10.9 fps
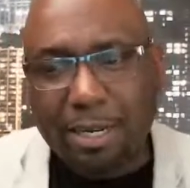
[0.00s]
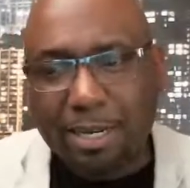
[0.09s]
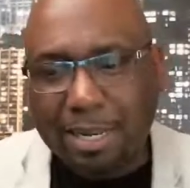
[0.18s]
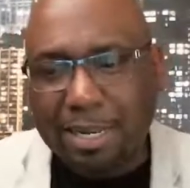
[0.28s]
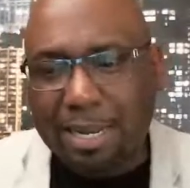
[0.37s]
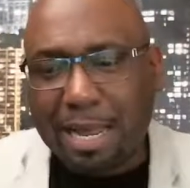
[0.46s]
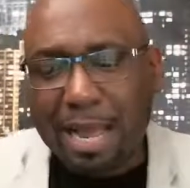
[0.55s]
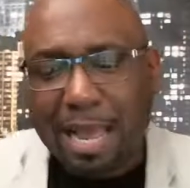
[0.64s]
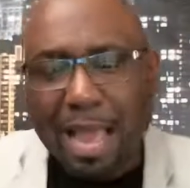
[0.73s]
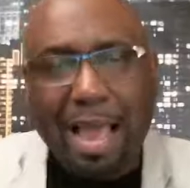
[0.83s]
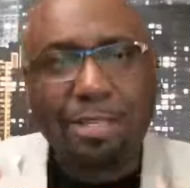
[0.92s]
needing a
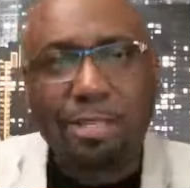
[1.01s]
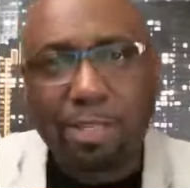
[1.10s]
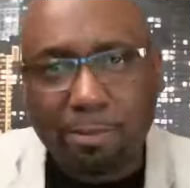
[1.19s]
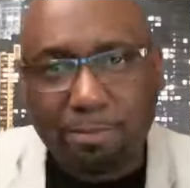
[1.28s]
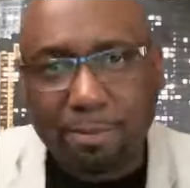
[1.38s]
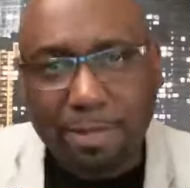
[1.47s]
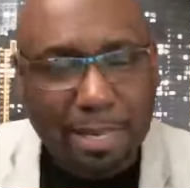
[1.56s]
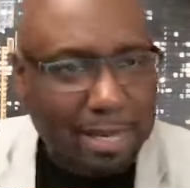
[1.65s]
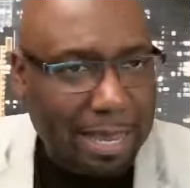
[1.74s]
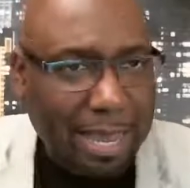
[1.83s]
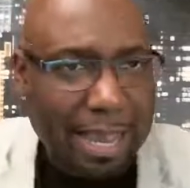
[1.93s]
hand up,
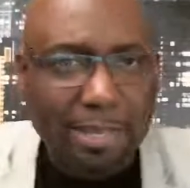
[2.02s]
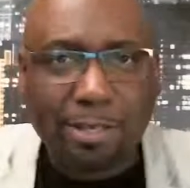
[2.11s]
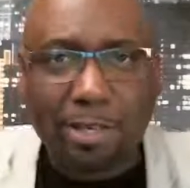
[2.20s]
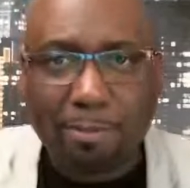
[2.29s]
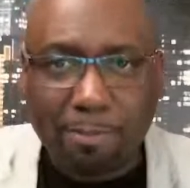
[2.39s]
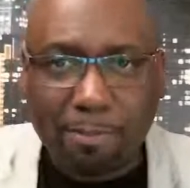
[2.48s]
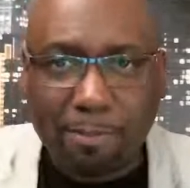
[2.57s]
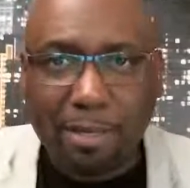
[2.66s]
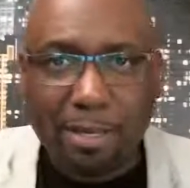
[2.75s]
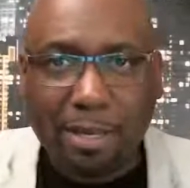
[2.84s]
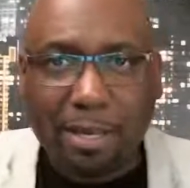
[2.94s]
needing a heads up?
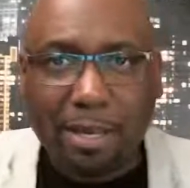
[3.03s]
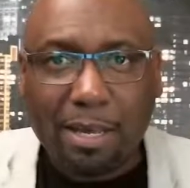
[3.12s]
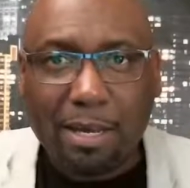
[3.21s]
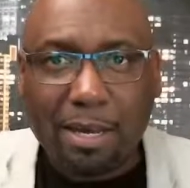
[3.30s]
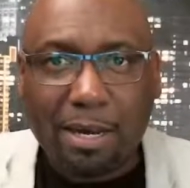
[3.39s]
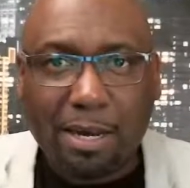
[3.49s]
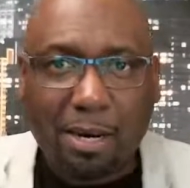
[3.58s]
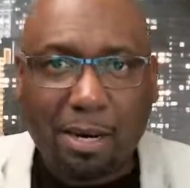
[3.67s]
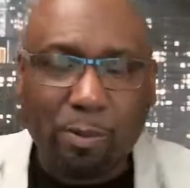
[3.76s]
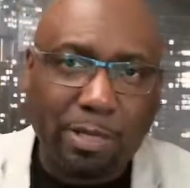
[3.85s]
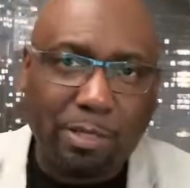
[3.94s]

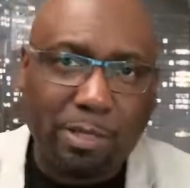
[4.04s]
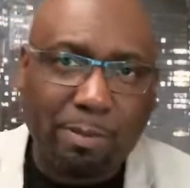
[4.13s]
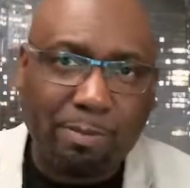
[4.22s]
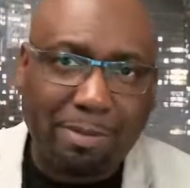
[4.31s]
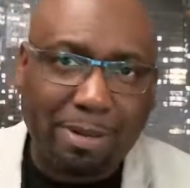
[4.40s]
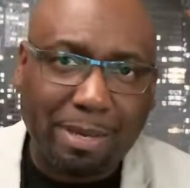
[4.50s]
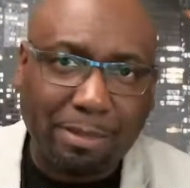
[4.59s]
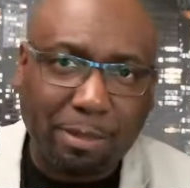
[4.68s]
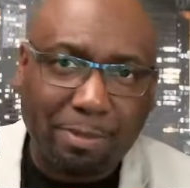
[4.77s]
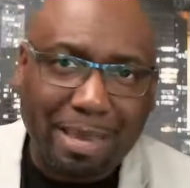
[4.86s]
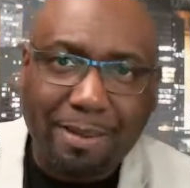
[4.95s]
Are we some
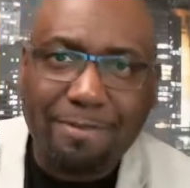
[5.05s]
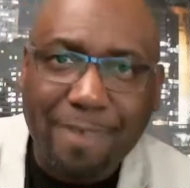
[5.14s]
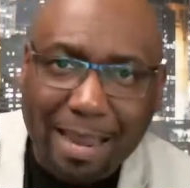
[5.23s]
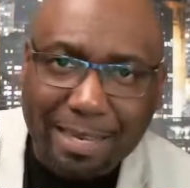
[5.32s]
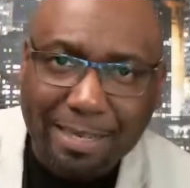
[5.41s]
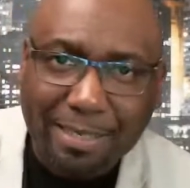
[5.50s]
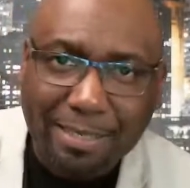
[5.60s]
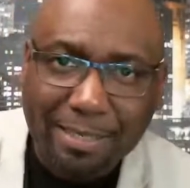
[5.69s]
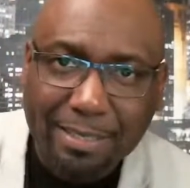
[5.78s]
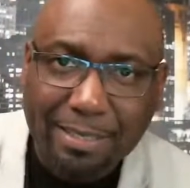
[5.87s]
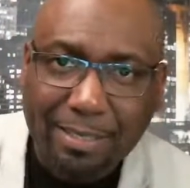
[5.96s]
invalid
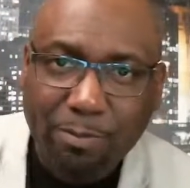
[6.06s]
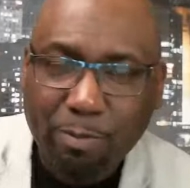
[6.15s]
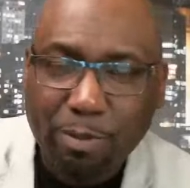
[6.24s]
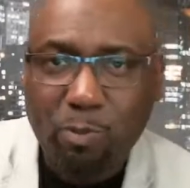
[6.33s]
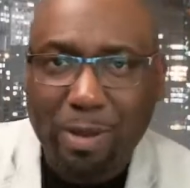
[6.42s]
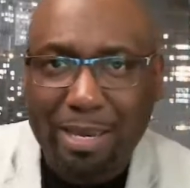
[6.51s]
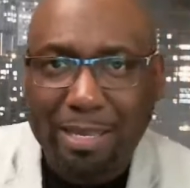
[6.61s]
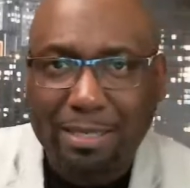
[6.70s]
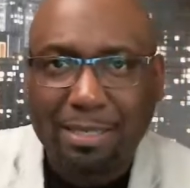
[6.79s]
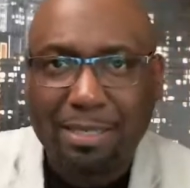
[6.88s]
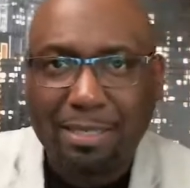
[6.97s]
with
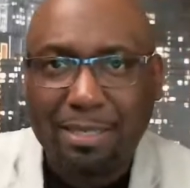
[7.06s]
weakness?